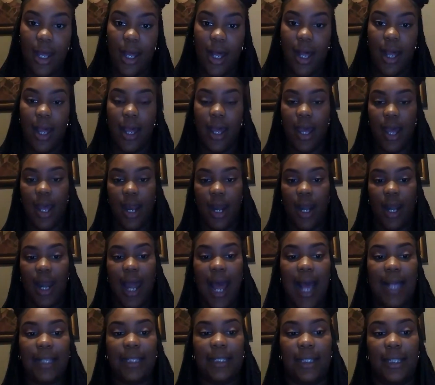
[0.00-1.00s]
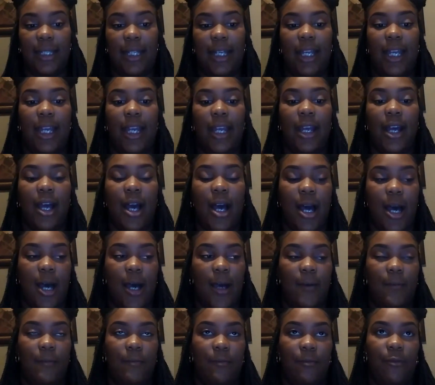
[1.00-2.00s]
And lastly,
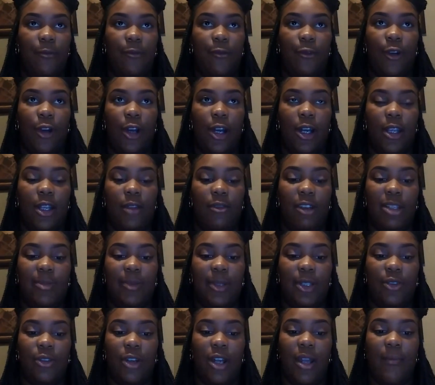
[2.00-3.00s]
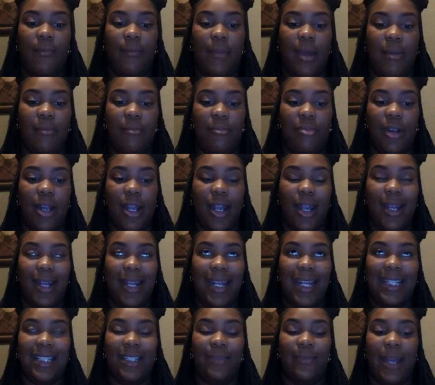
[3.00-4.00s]
for the respiratory membrane,
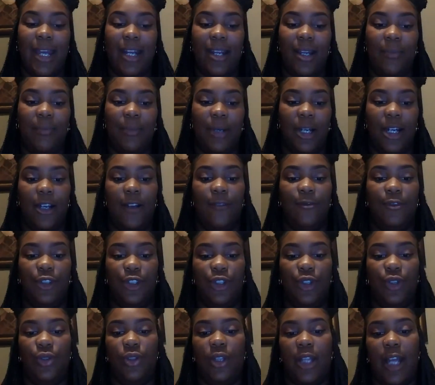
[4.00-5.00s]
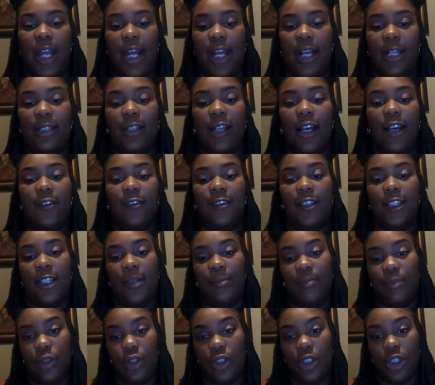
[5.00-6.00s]
it's made up of two layers of
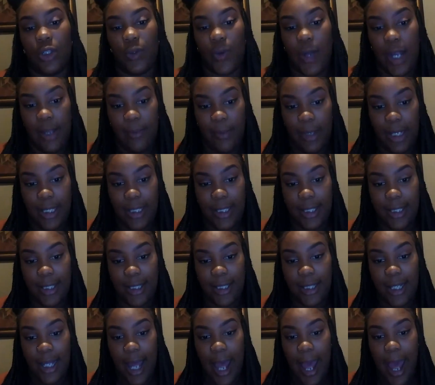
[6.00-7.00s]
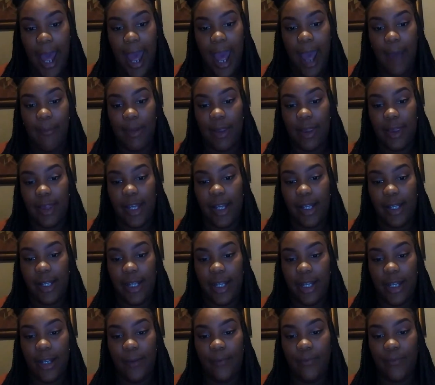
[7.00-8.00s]
simple squamous
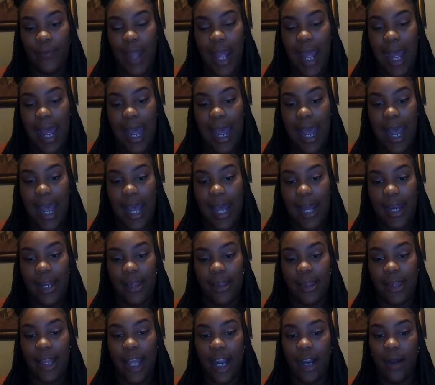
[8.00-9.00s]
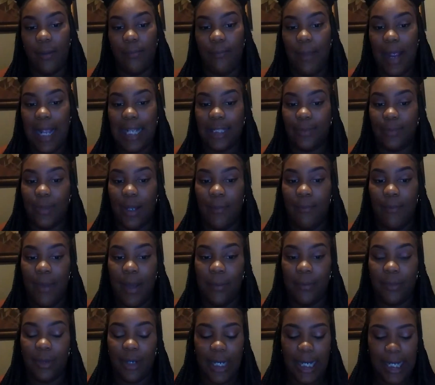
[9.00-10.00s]
epithelium and their basement
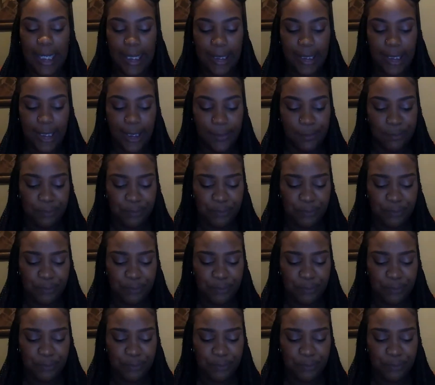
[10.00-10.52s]
membranes.